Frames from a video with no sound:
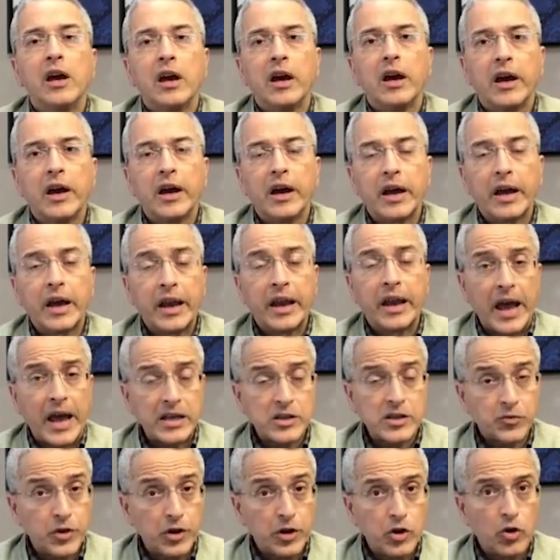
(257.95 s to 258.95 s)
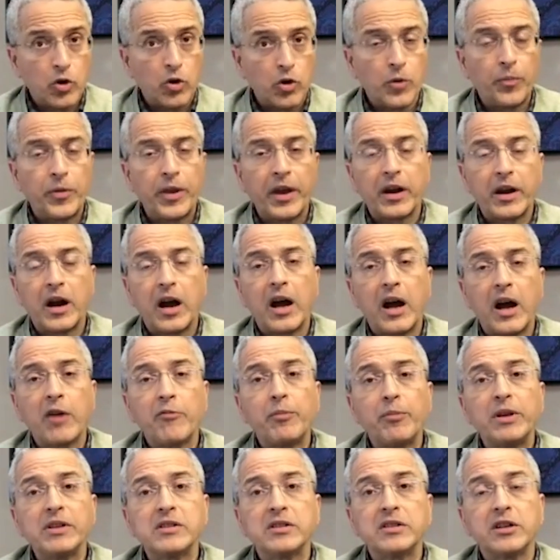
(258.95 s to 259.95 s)
And as we know, there
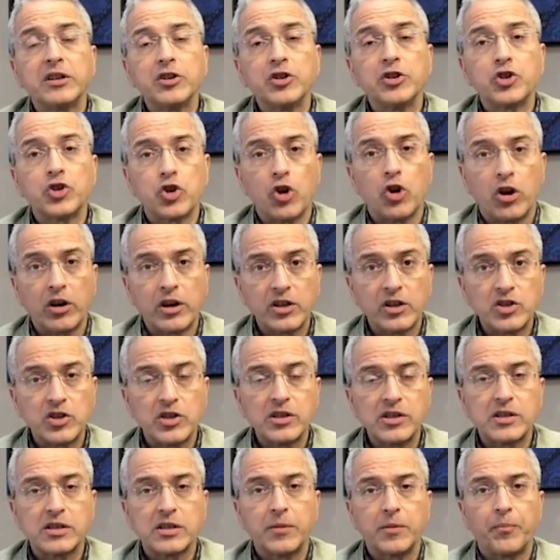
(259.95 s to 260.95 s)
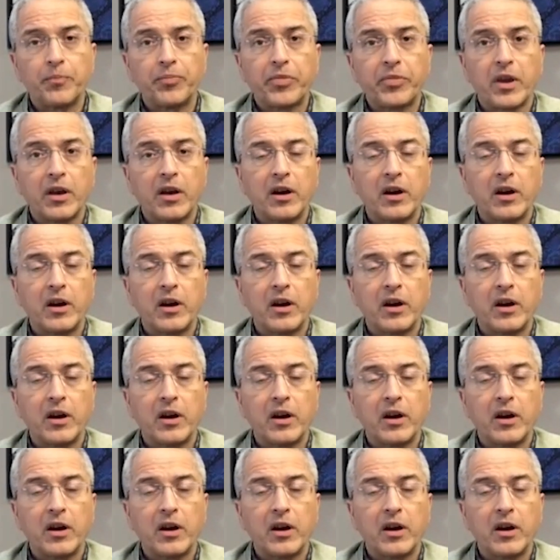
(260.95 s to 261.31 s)
have been certain shortages